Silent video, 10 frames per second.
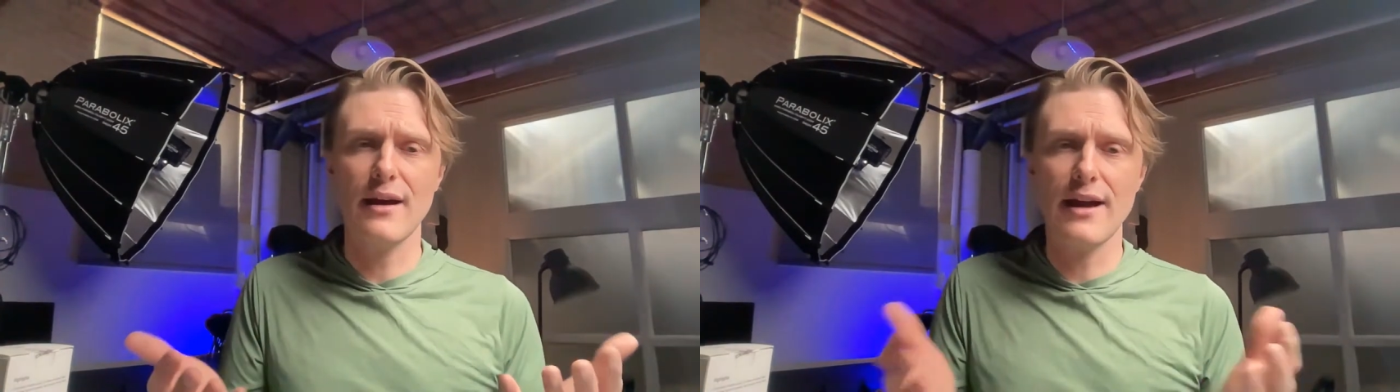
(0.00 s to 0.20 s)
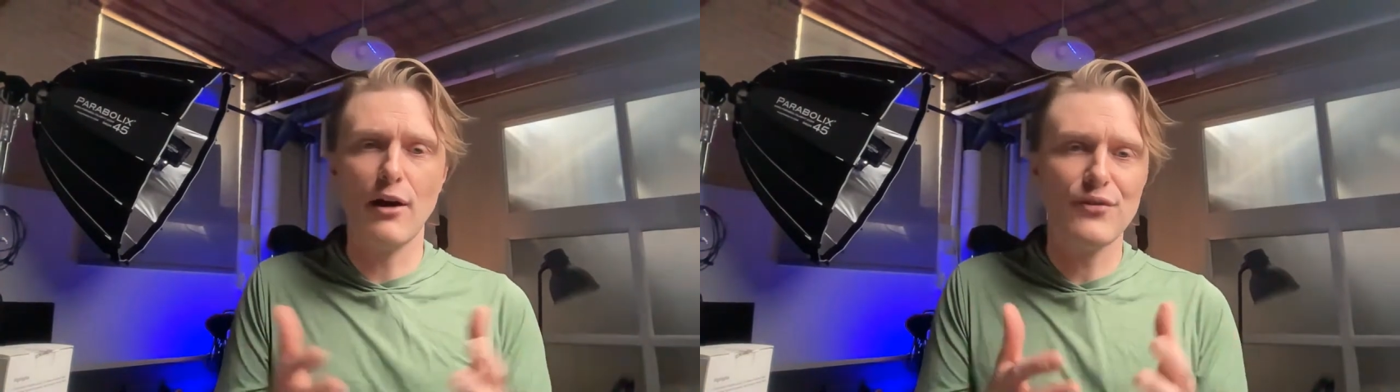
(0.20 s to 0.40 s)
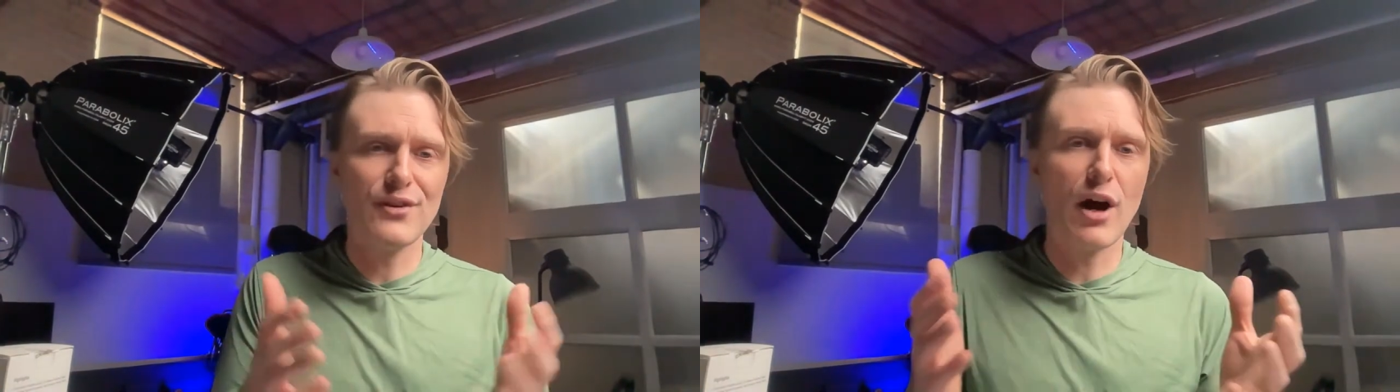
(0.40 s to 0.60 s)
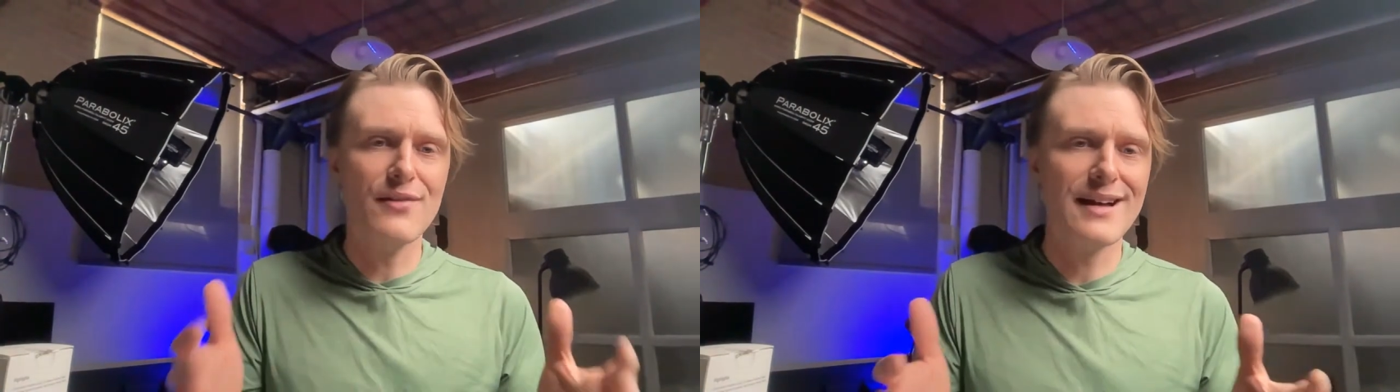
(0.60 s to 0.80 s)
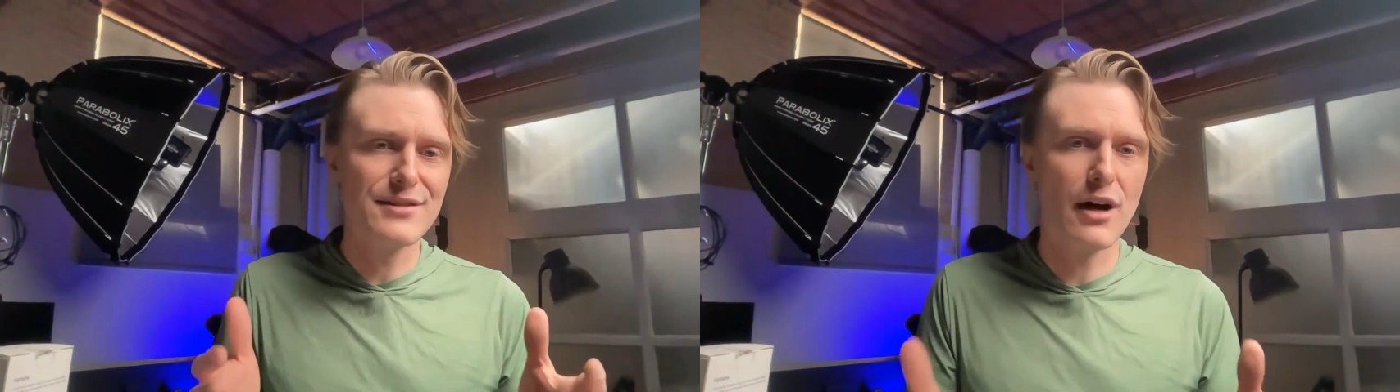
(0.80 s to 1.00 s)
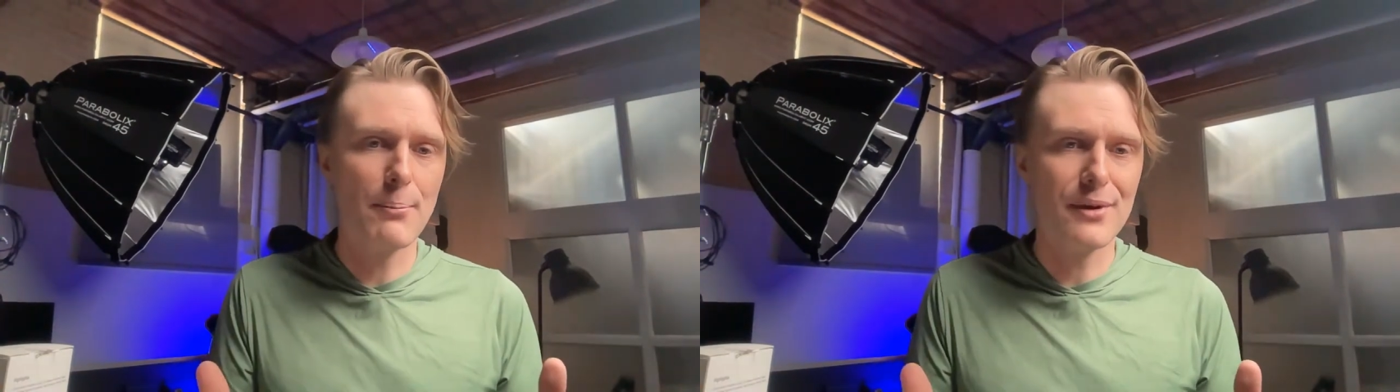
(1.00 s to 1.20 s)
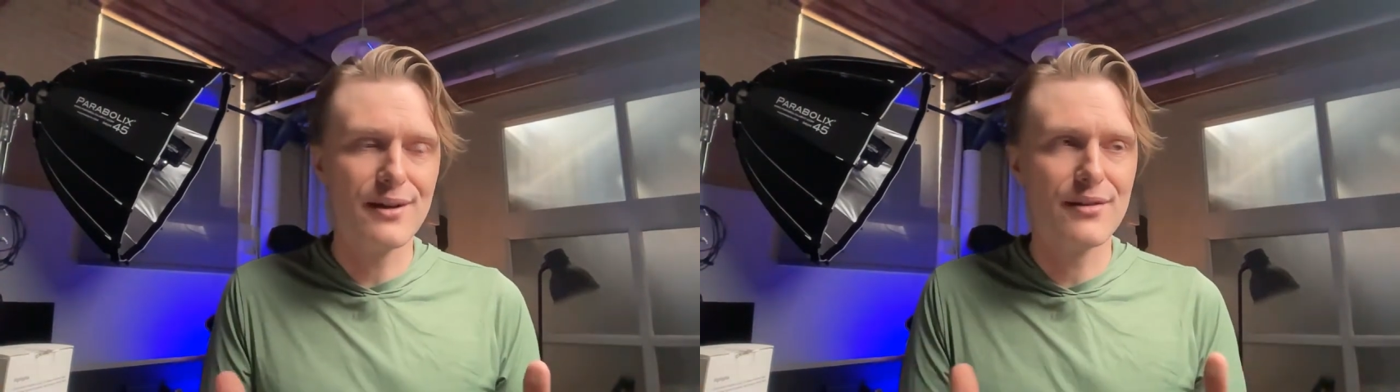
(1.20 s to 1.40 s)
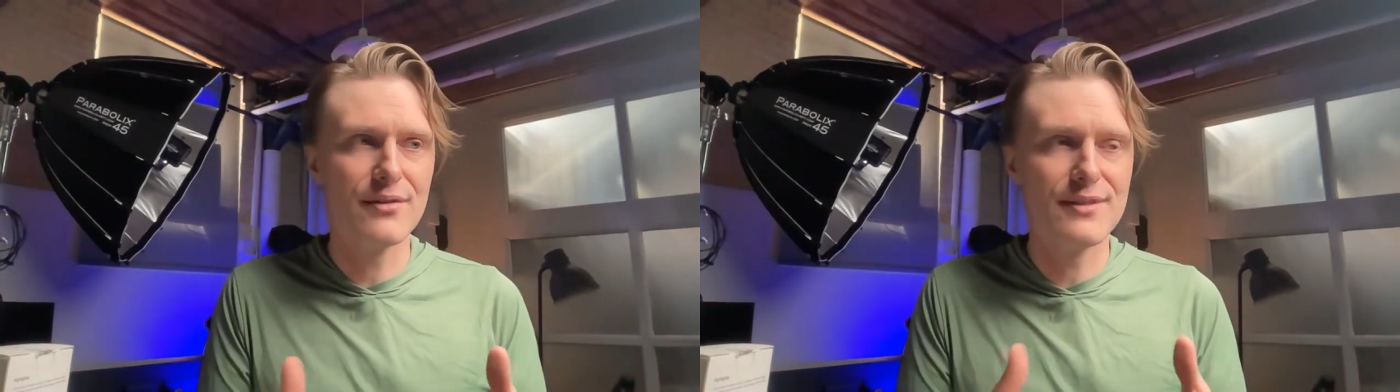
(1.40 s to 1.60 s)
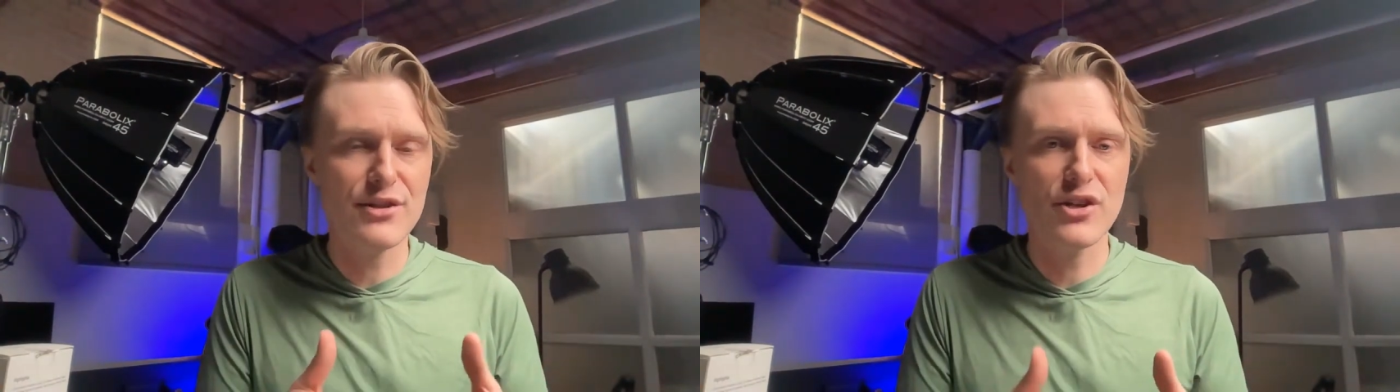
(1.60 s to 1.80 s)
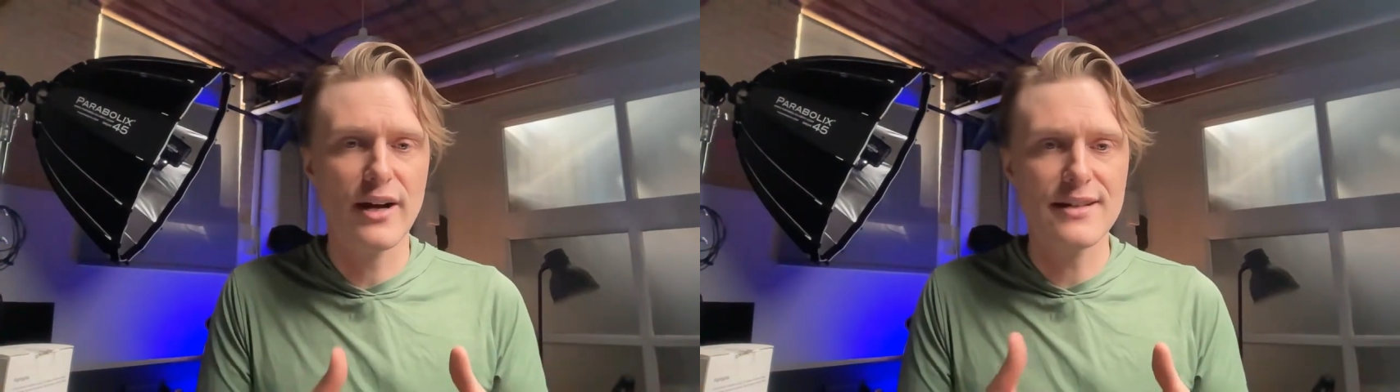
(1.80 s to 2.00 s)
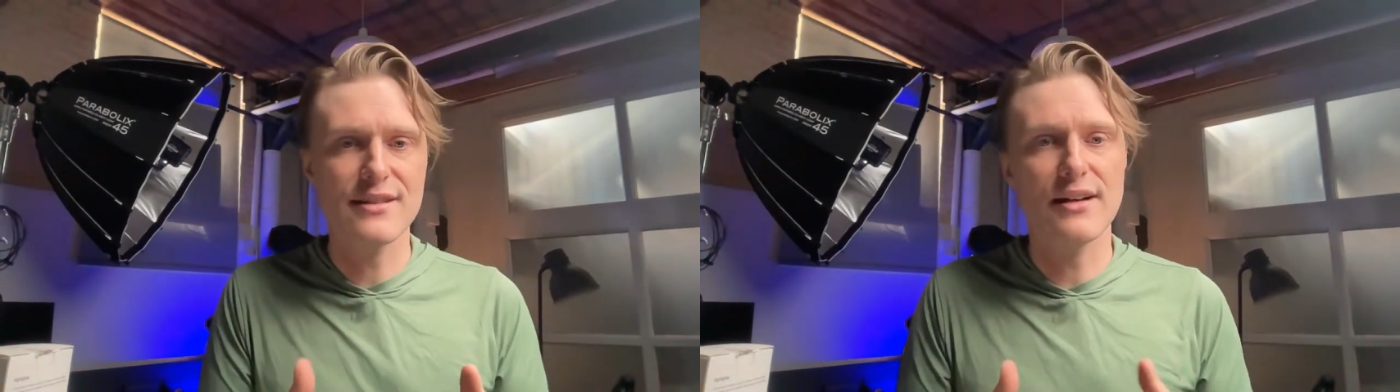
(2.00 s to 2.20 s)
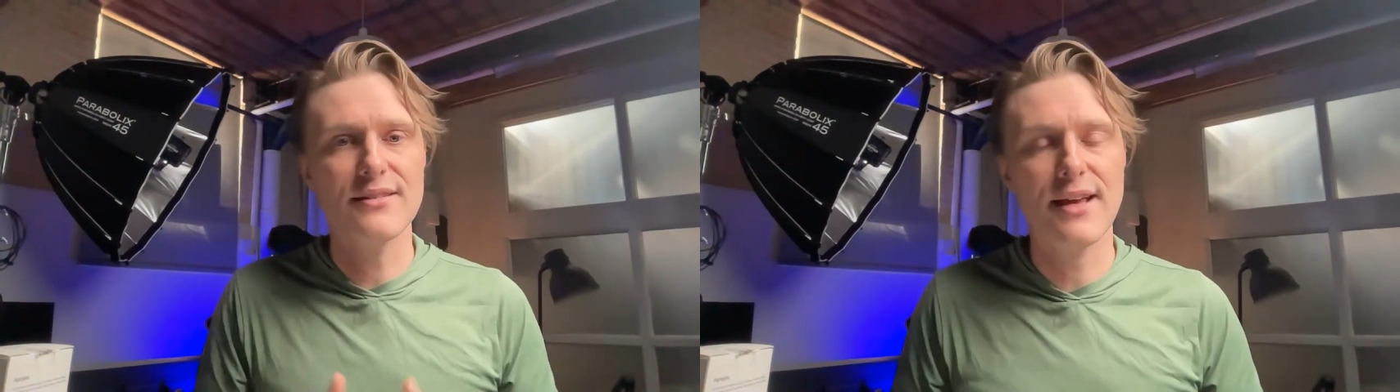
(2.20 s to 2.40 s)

and obviously on that topic, DJI does